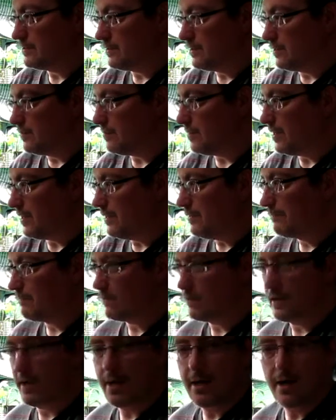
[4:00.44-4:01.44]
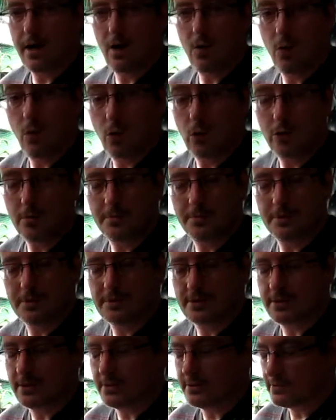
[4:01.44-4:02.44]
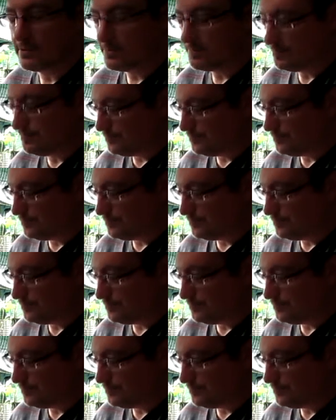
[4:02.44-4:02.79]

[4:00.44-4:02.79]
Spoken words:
up, I had forgot how warm this gets.